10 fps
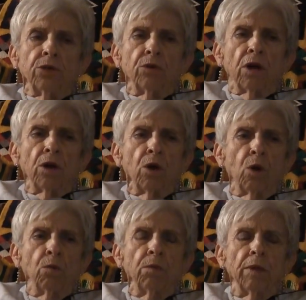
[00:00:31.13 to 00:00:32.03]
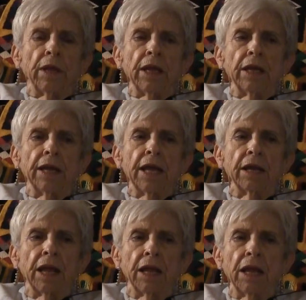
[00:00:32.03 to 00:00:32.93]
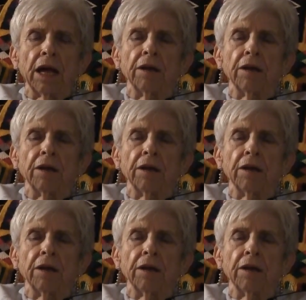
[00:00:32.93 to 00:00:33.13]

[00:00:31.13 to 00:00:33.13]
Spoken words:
to our home, and had a